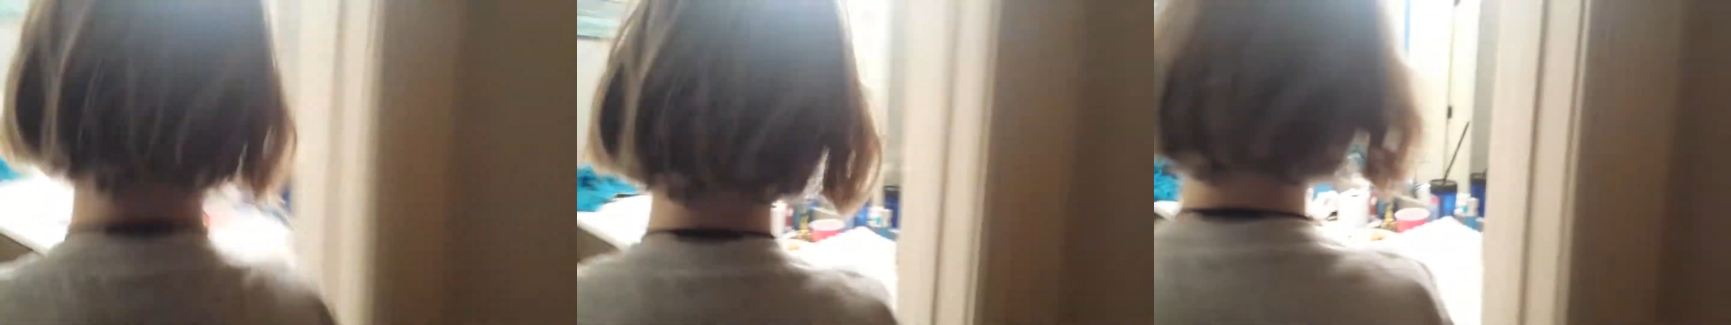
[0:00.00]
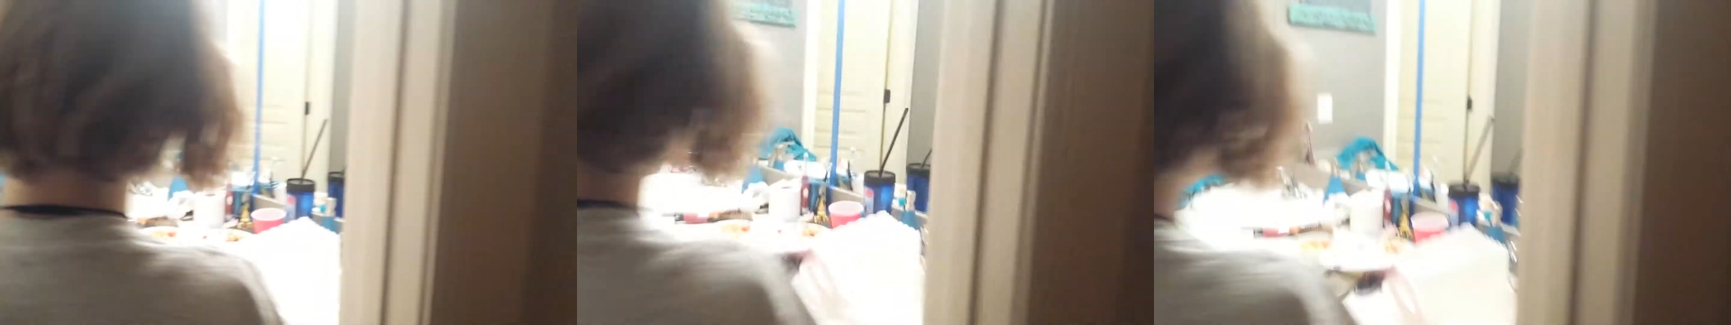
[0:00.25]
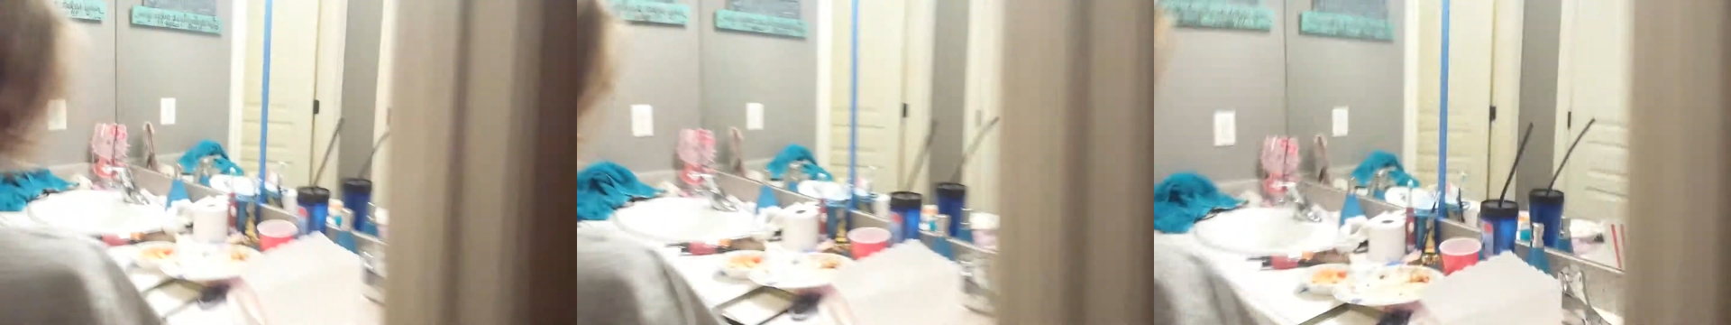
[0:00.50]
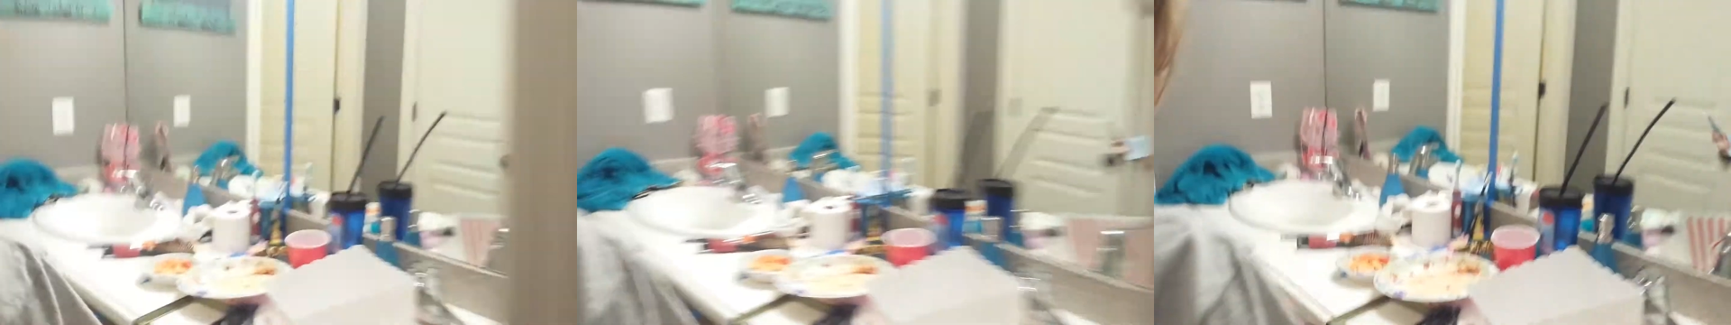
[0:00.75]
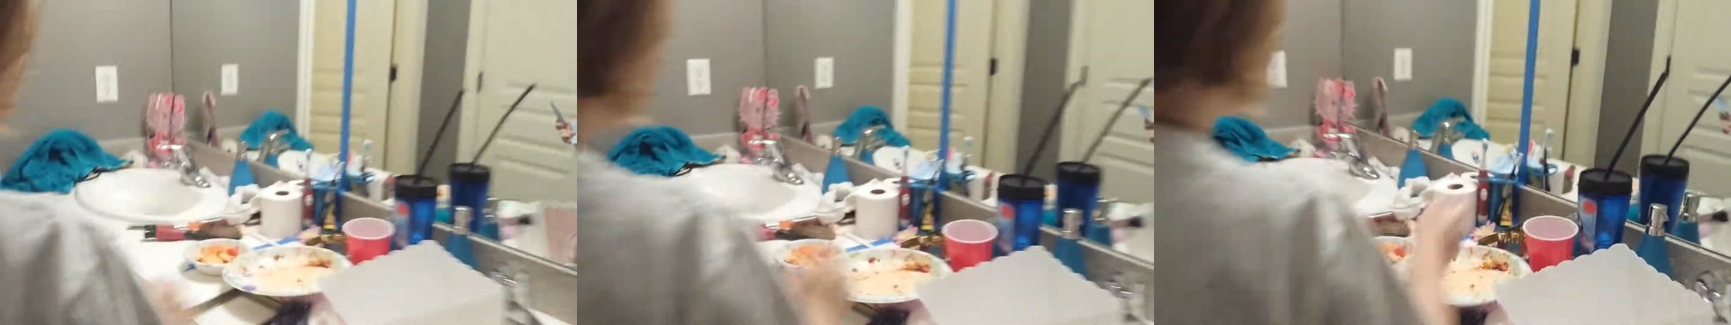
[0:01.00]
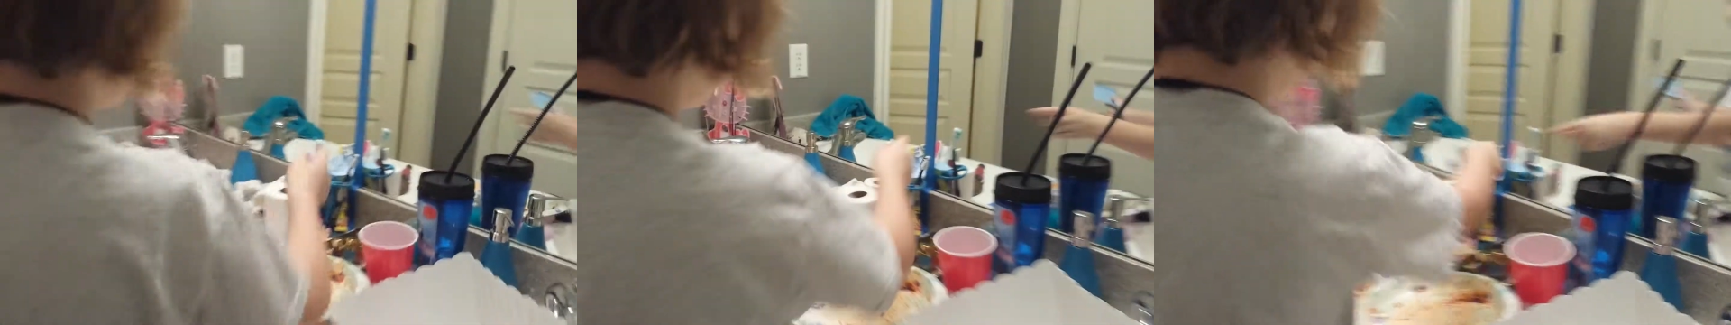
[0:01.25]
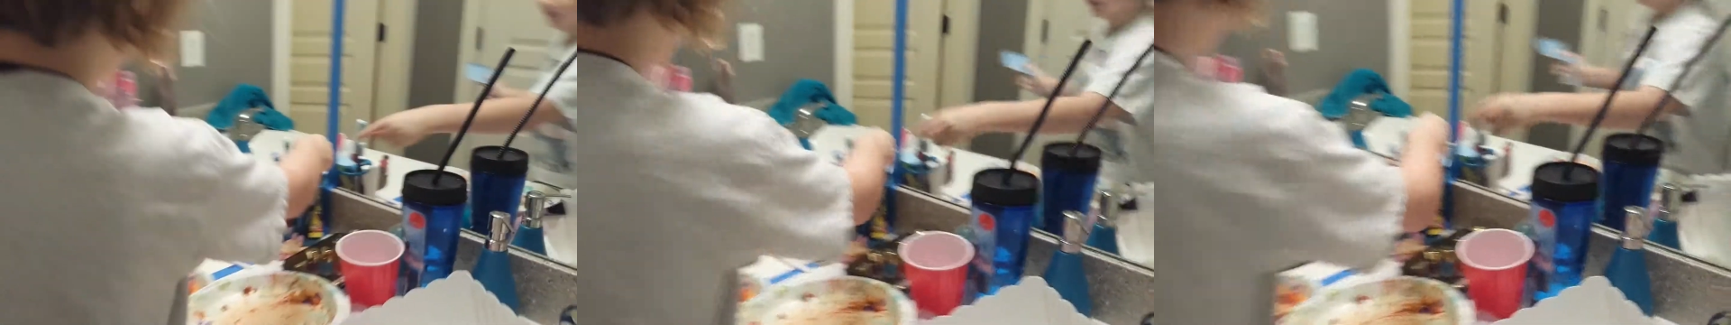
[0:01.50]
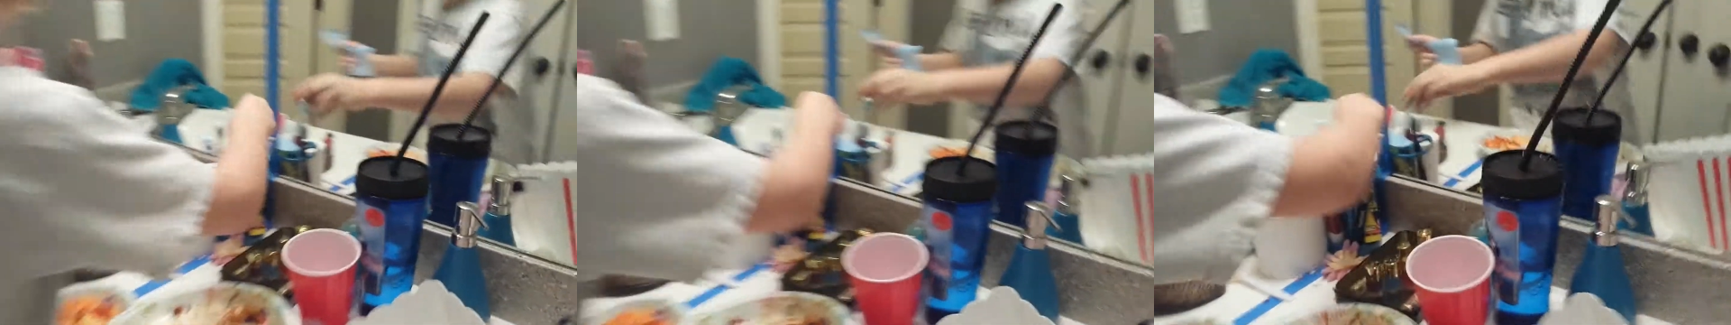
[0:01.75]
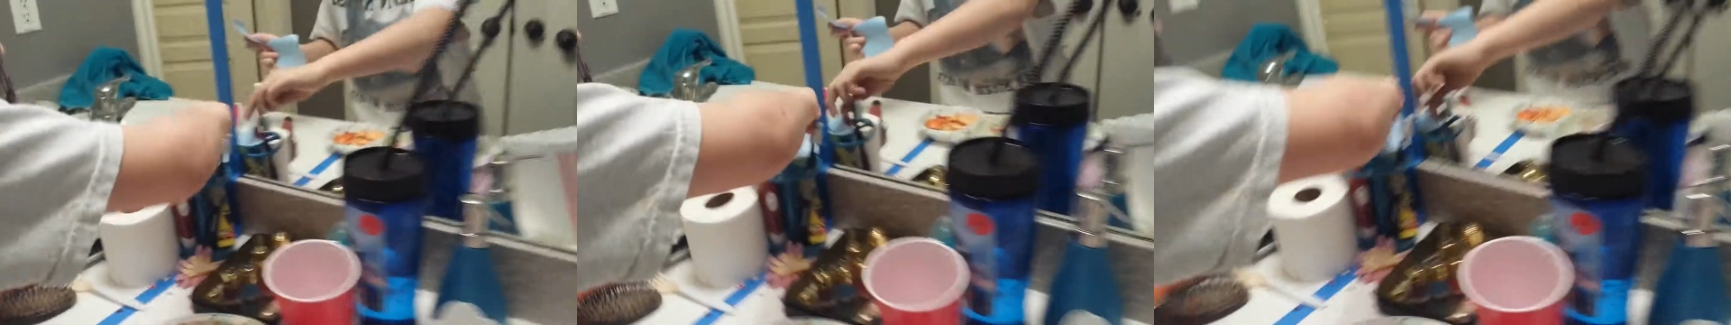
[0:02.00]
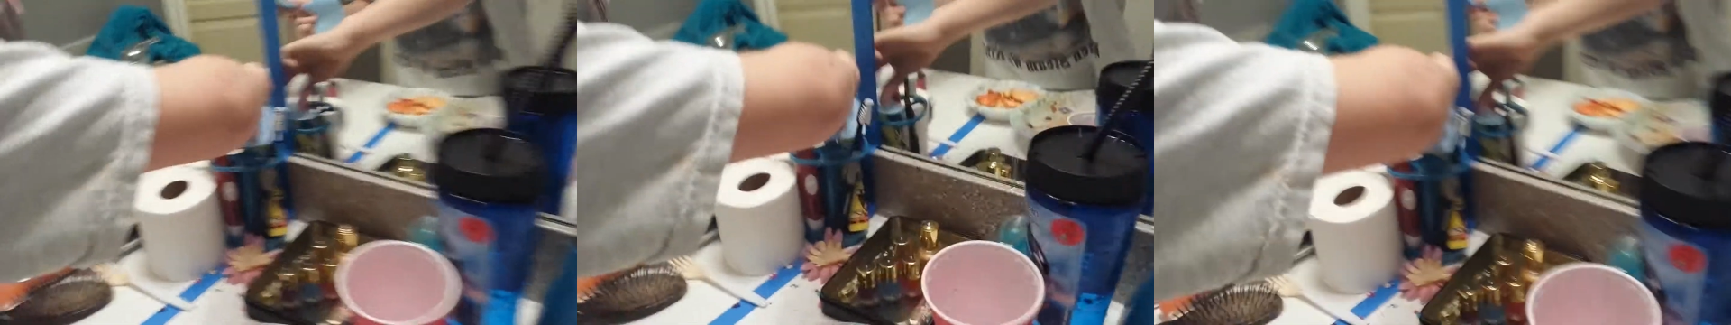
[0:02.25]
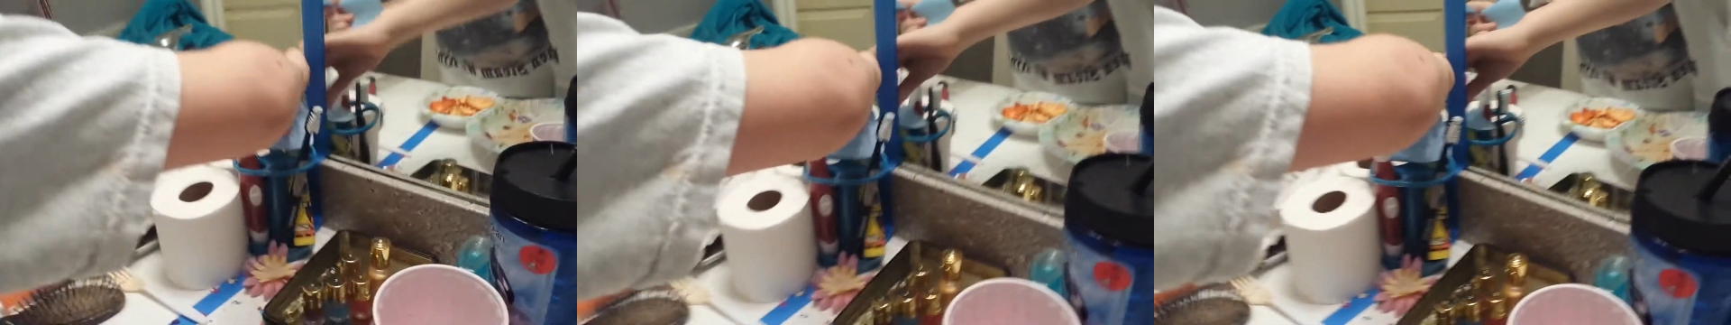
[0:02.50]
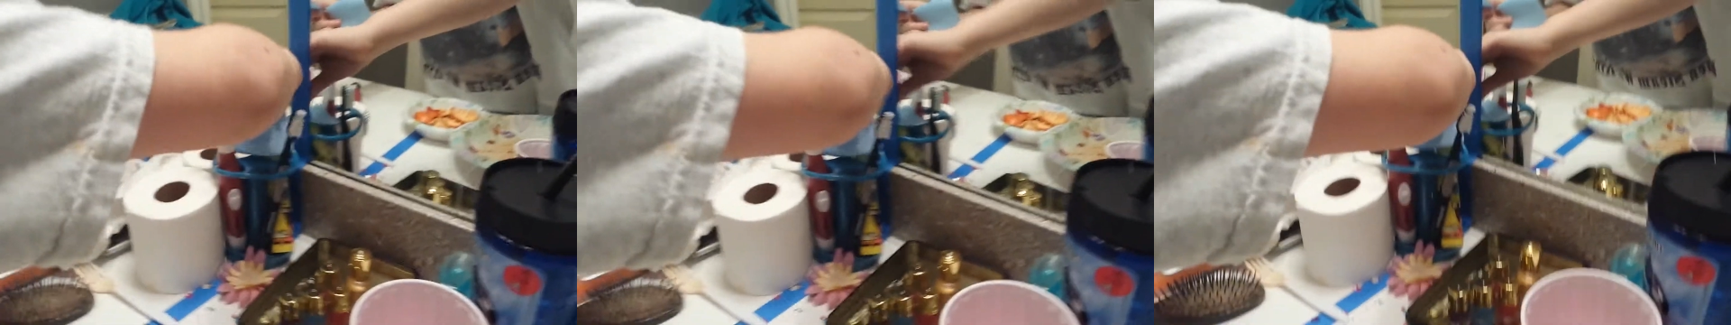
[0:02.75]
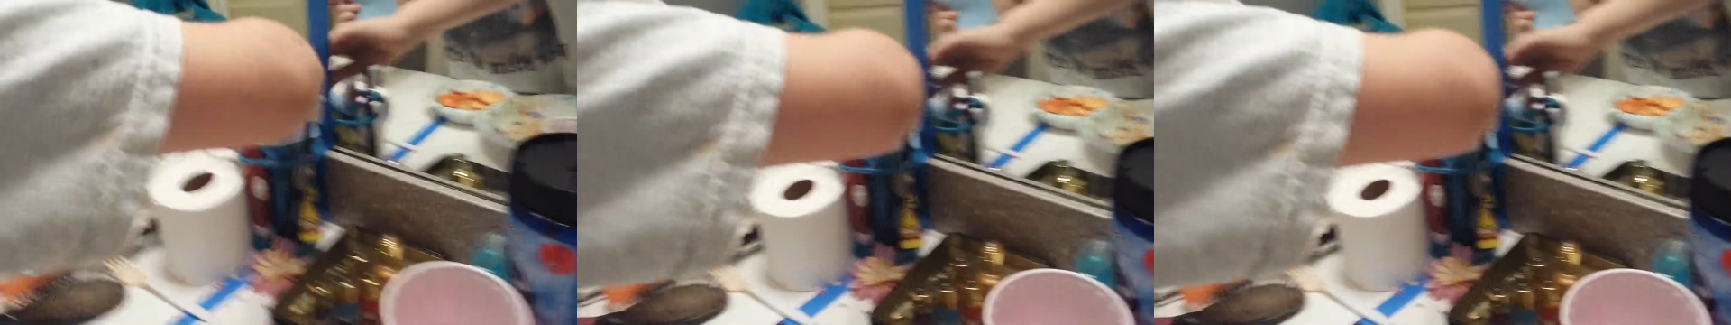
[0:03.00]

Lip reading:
No face is visible, so there are no lips to read.